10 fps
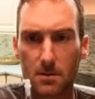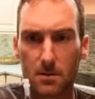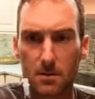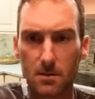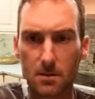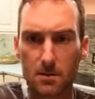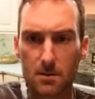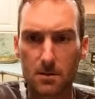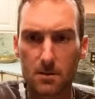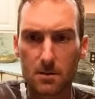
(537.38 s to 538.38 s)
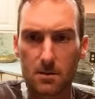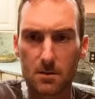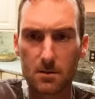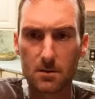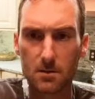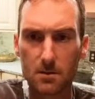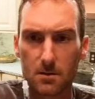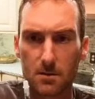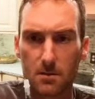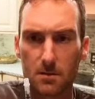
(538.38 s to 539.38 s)

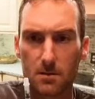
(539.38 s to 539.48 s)
Nothing is said.